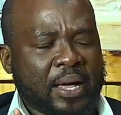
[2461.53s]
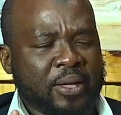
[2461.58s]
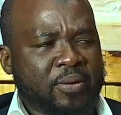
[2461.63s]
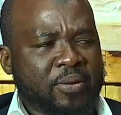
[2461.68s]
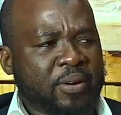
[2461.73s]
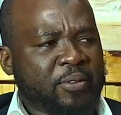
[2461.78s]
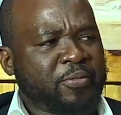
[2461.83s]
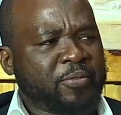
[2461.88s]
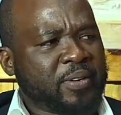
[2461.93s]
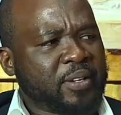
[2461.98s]
Are
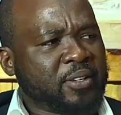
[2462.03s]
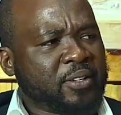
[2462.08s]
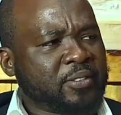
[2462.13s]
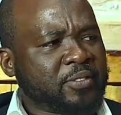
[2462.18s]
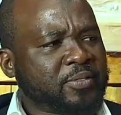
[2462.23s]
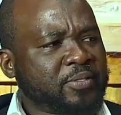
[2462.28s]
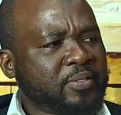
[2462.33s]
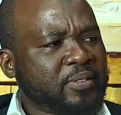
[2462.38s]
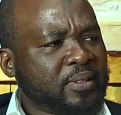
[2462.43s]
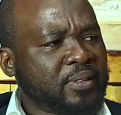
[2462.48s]
you a fan
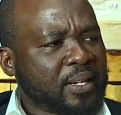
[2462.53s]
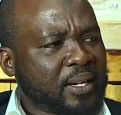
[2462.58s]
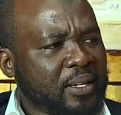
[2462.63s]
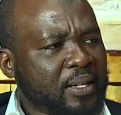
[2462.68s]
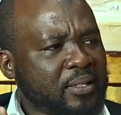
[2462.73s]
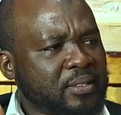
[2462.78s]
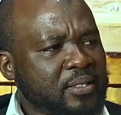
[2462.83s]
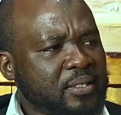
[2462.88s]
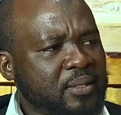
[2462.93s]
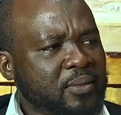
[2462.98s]
of
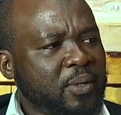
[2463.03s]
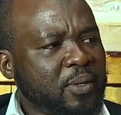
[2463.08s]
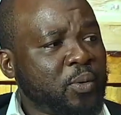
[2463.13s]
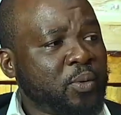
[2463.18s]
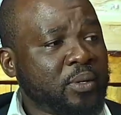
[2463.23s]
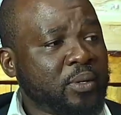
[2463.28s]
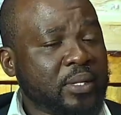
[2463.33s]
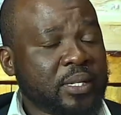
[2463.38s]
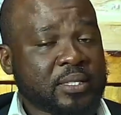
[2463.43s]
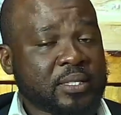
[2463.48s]
like
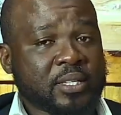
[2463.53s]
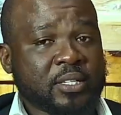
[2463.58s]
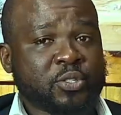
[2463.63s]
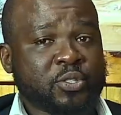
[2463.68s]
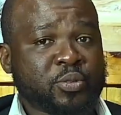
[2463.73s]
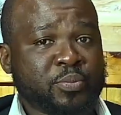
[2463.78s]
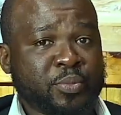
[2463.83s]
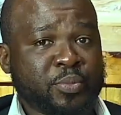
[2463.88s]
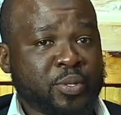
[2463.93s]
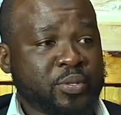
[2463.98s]
someone who
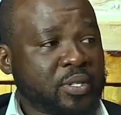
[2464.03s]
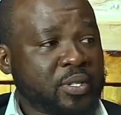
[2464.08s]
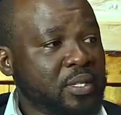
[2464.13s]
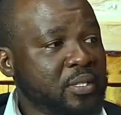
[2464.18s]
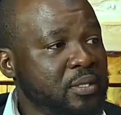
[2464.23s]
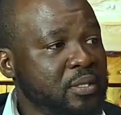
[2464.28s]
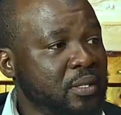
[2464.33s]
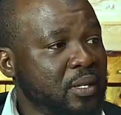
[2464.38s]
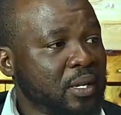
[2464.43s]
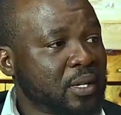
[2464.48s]
listens to
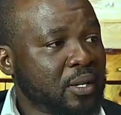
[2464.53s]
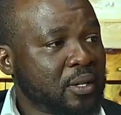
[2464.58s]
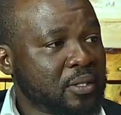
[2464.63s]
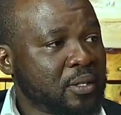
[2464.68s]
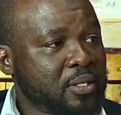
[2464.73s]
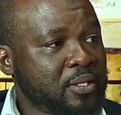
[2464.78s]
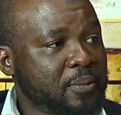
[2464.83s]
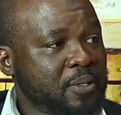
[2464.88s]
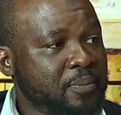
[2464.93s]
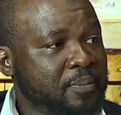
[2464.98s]
music a
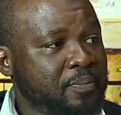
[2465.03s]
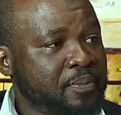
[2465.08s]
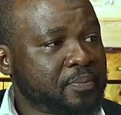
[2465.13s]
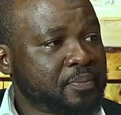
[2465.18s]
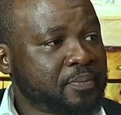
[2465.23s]
lot?